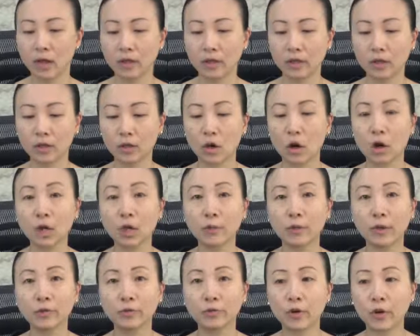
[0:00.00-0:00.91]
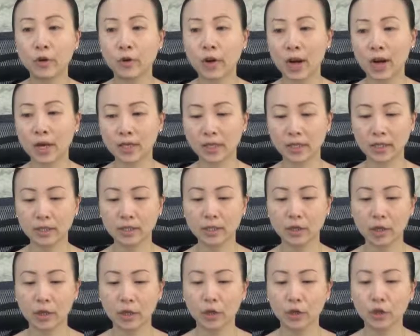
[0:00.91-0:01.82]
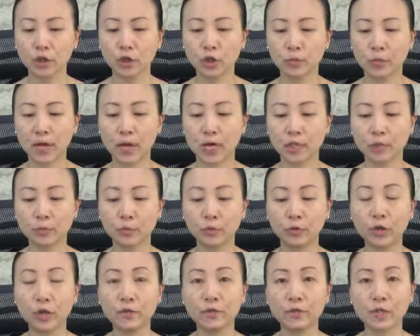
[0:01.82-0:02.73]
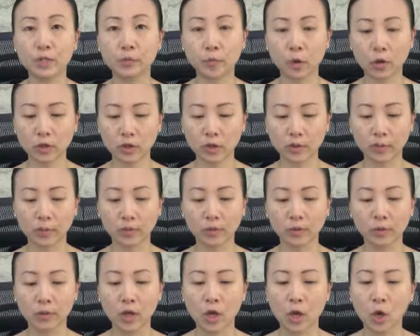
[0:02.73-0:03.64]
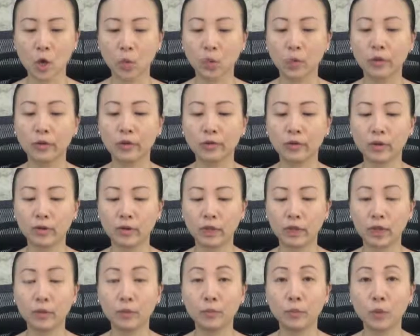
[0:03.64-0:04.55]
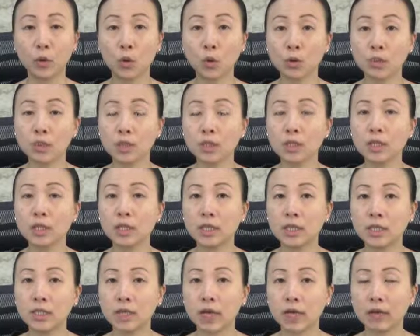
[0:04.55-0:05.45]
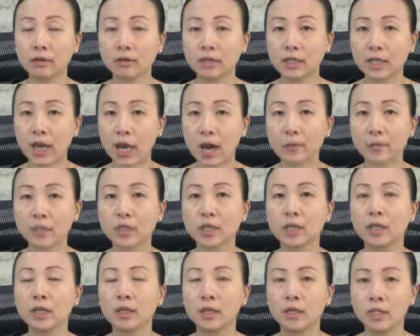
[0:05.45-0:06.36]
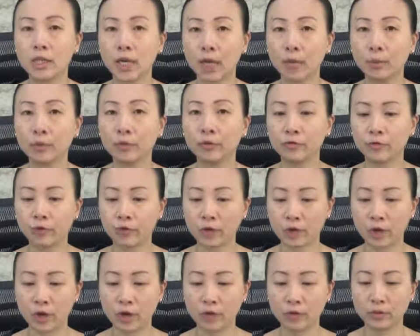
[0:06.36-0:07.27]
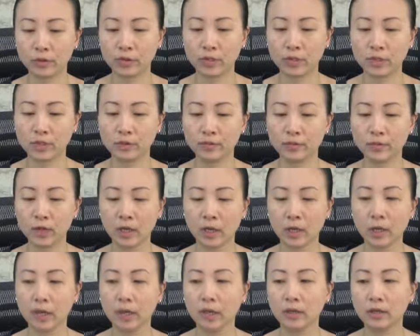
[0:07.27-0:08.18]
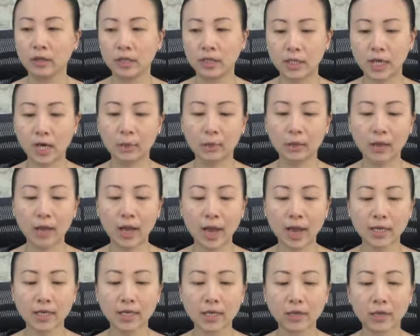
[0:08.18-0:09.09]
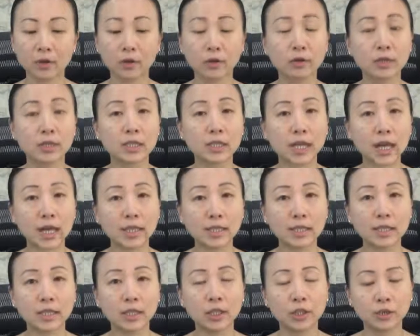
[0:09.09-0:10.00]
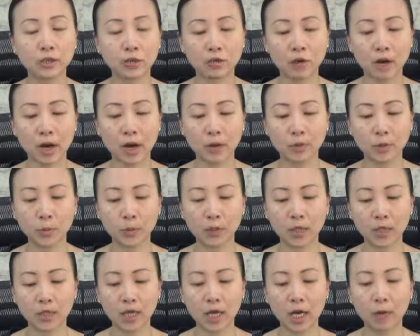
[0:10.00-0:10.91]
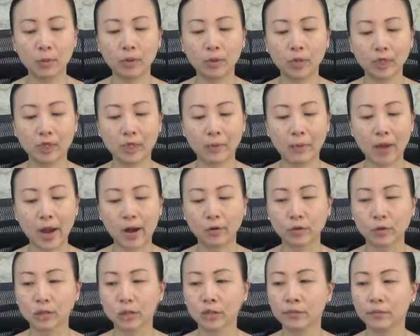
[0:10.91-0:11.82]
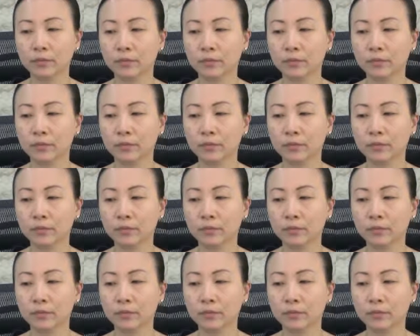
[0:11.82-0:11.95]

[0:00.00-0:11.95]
The column and row headings should be as brief as possible, with the important details kept in the table footnotes. The table heading concisely describes what the table is about.